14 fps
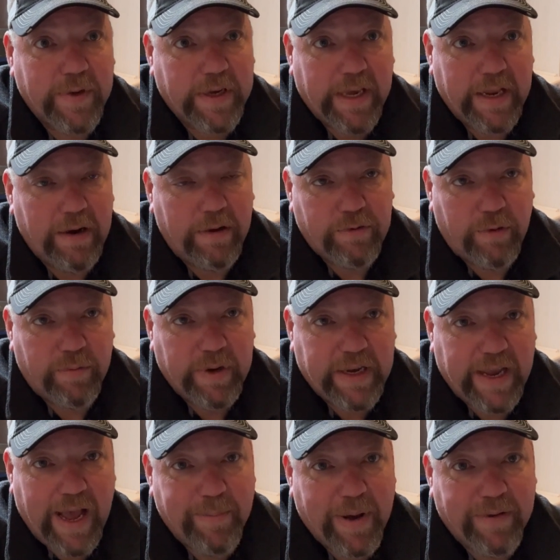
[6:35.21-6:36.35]
Again, I'll do a
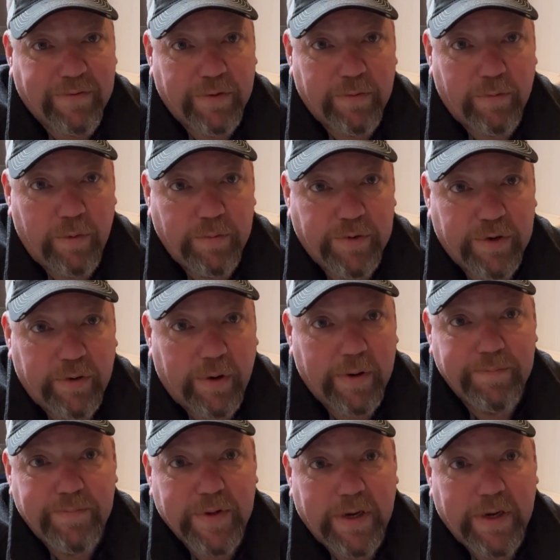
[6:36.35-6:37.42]
recap after the room tour.